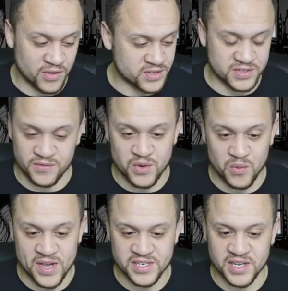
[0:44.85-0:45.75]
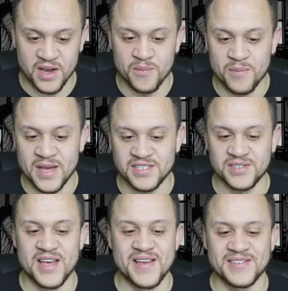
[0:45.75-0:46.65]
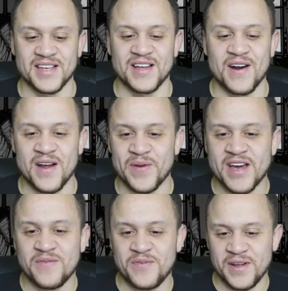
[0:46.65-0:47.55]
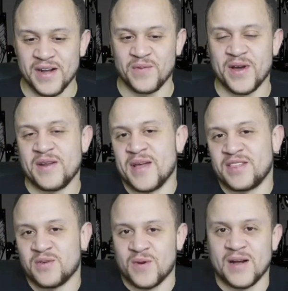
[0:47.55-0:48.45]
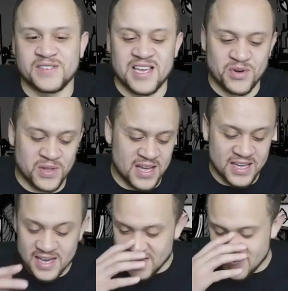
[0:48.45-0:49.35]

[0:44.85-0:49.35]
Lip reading: this was a few weeks ago, but basically it's like, all right, we got to figure out a way to make the roundtable like